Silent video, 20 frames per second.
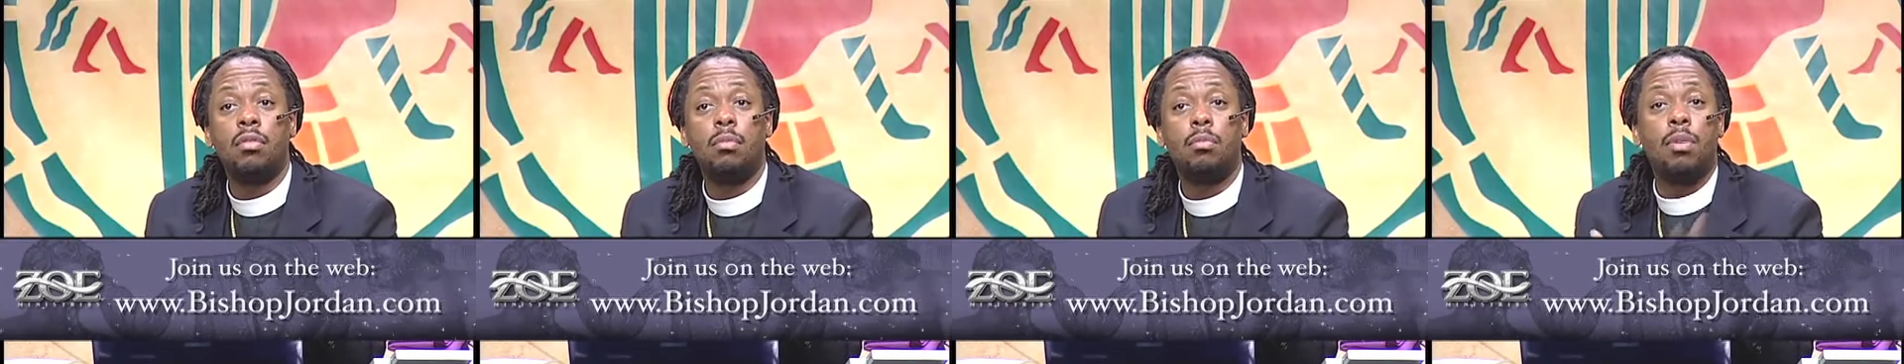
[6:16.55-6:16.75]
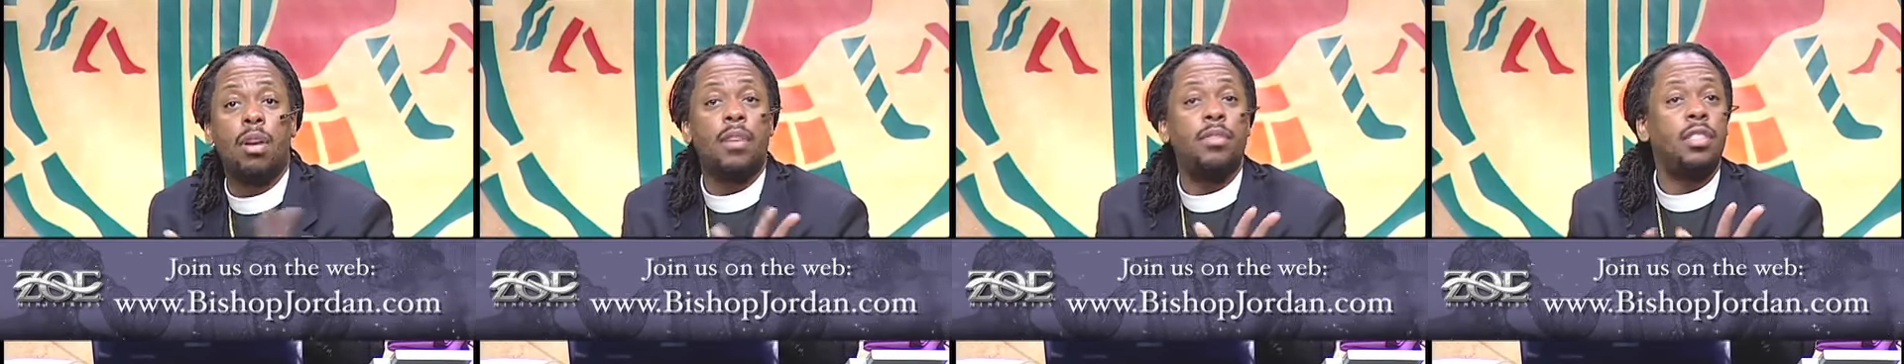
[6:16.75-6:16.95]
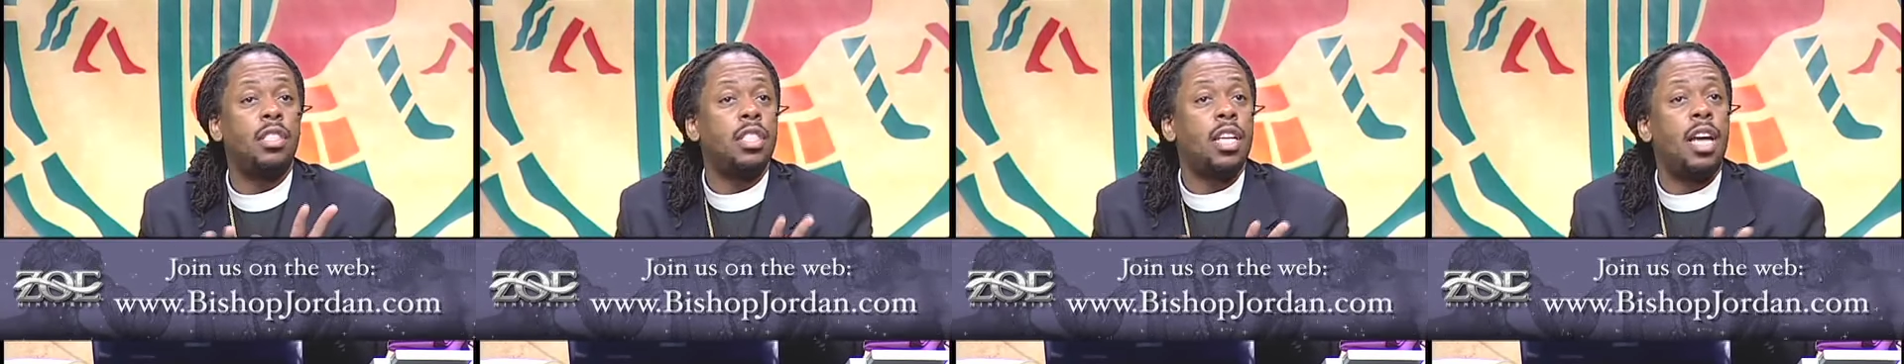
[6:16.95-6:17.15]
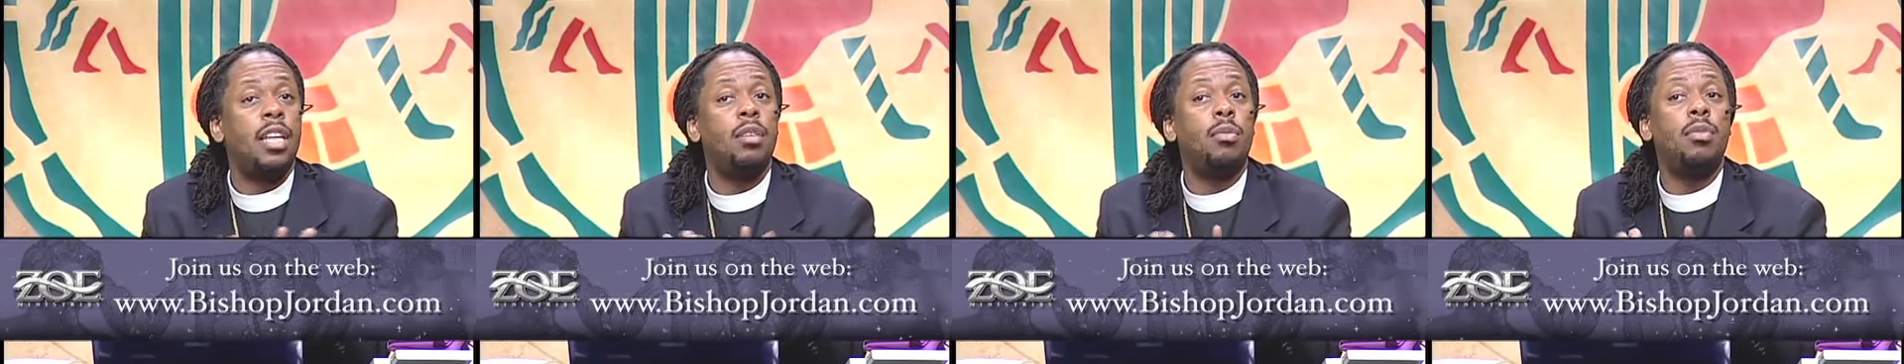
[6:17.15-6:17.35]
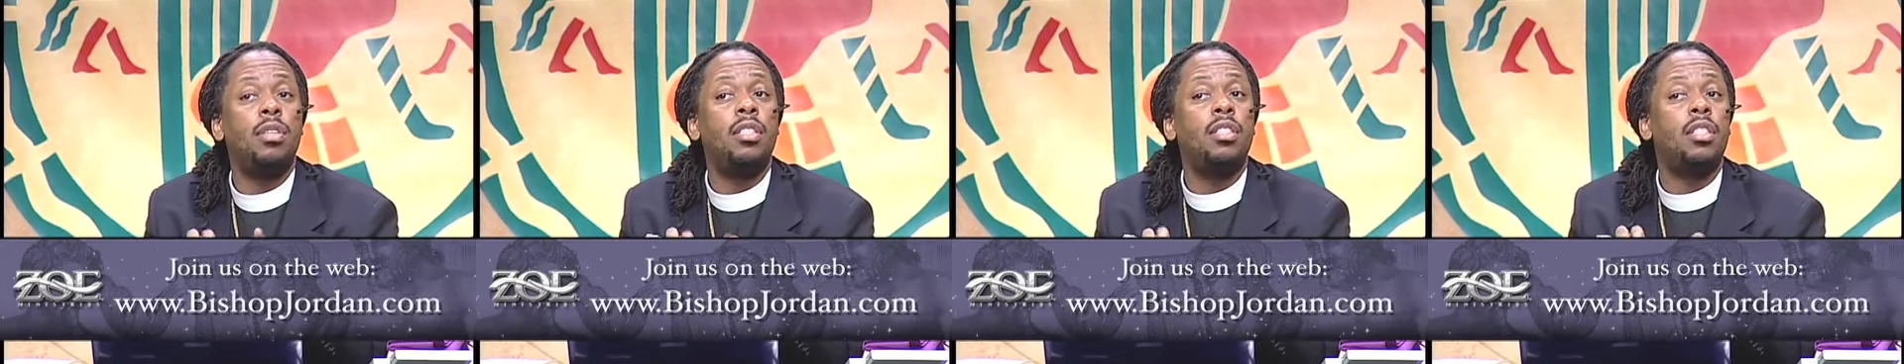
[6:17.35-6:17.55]
Prophet
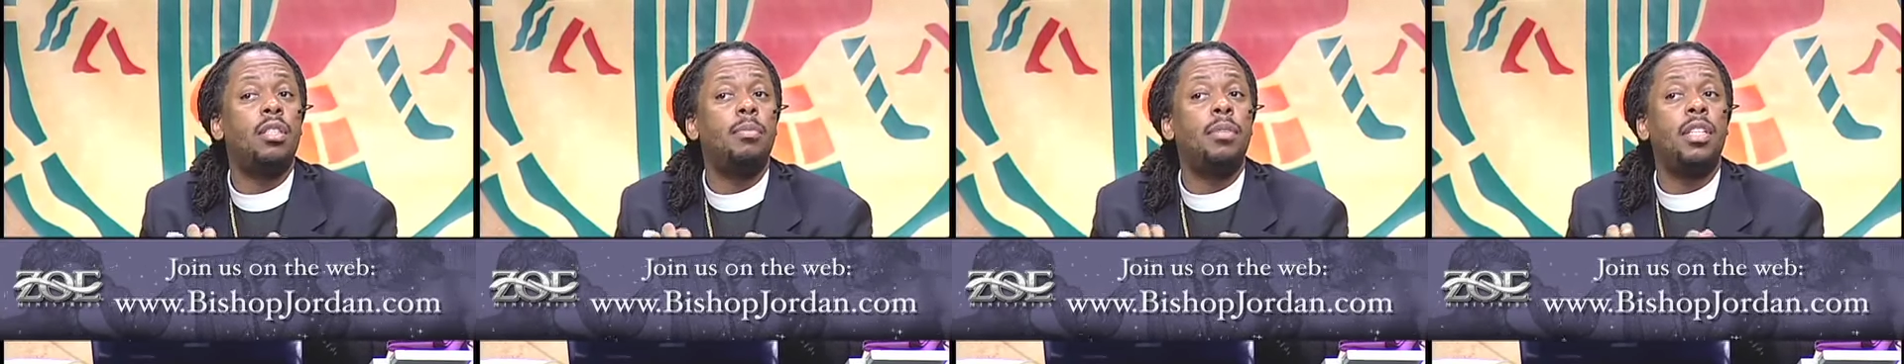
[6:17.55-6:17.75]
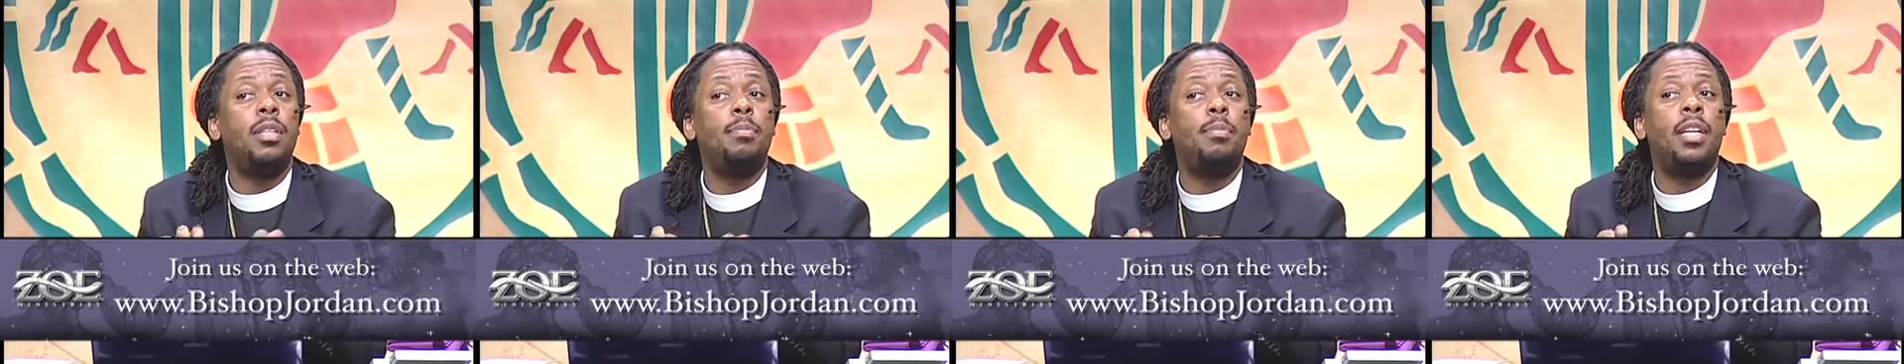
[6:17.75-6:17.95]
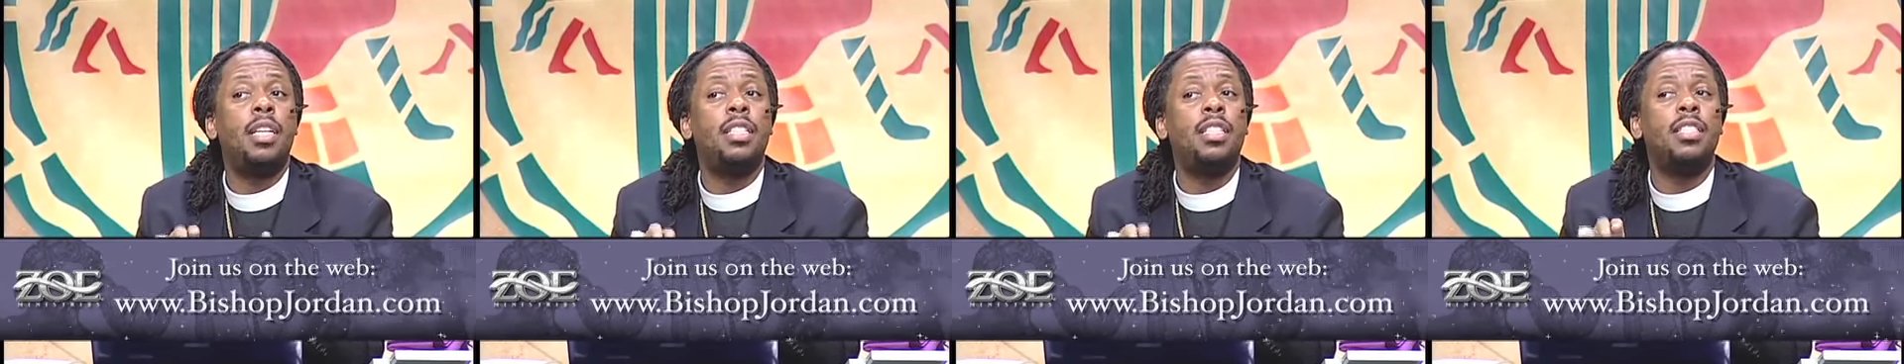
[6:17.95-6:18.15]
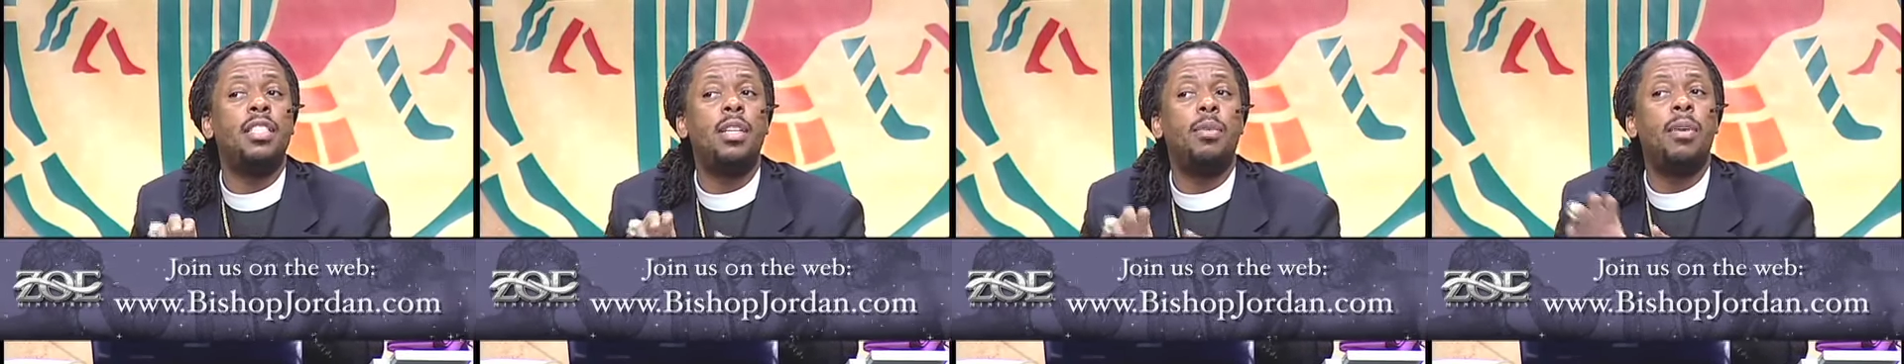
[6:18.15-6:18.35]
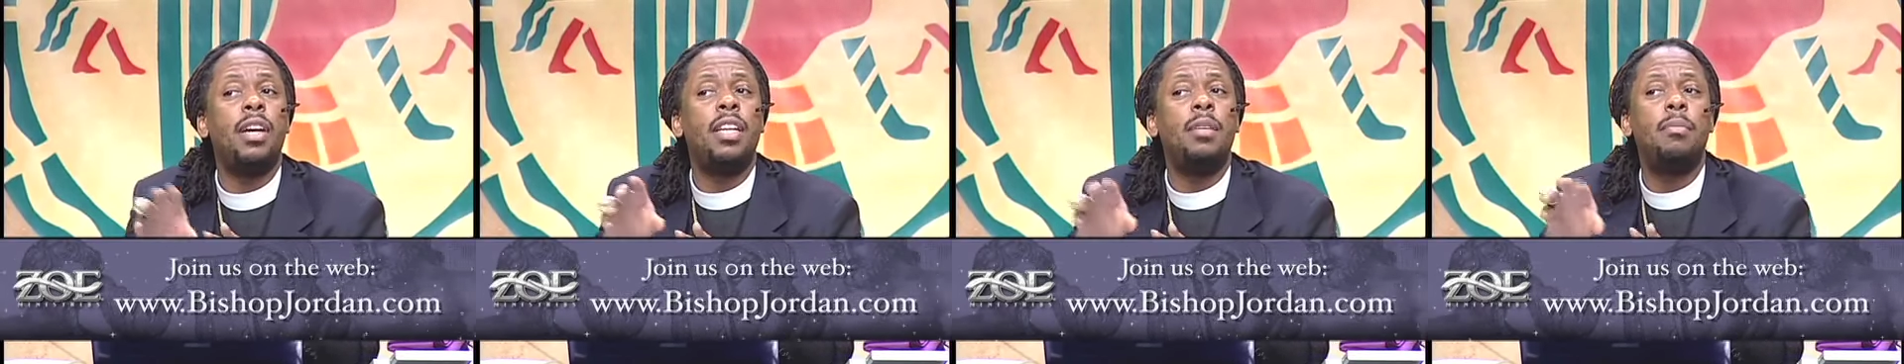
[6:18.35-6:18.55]
Connie Williams going to be button and
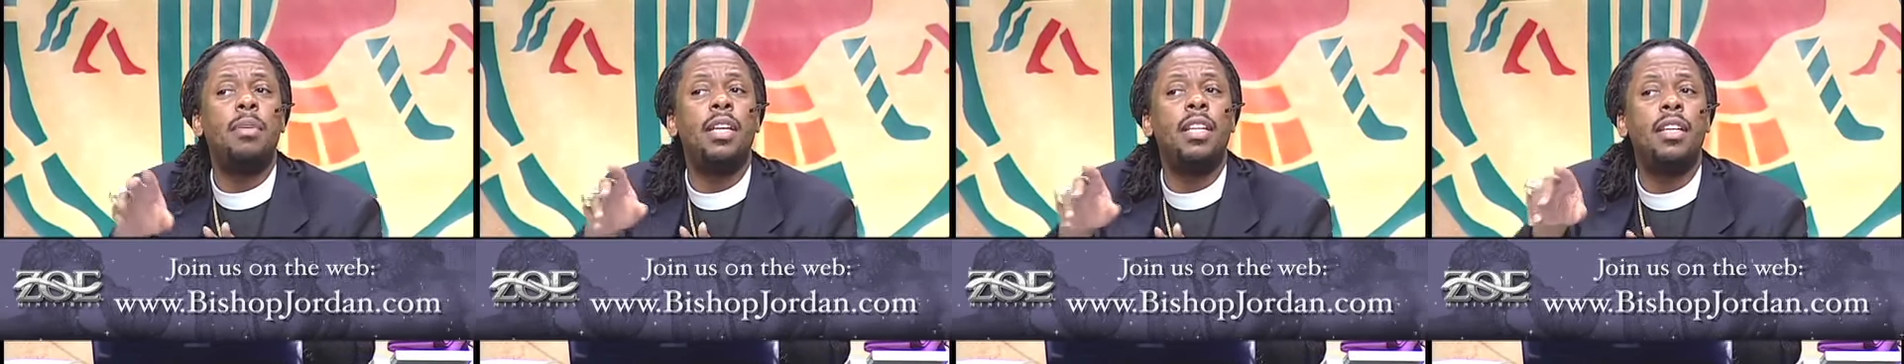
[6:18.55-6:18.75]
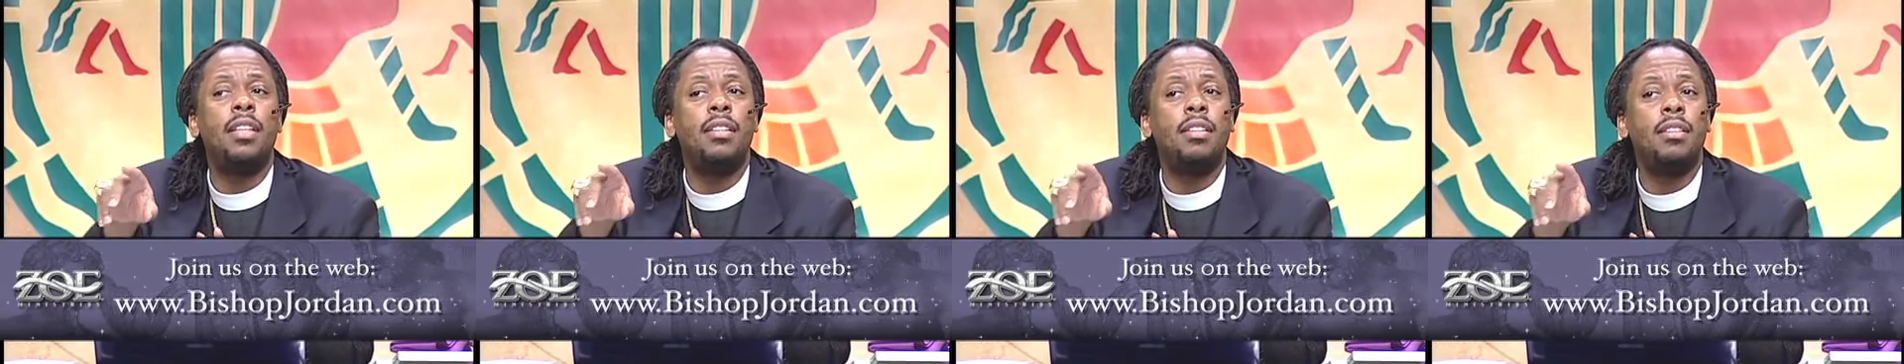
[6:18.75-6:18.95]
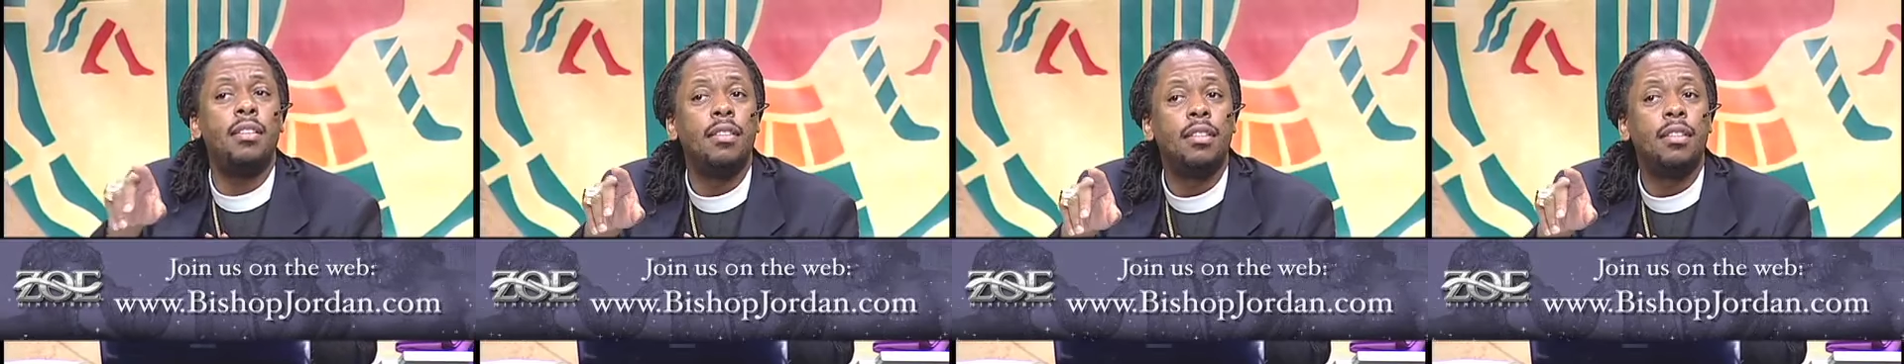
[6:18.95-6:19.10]
say, wait a minute.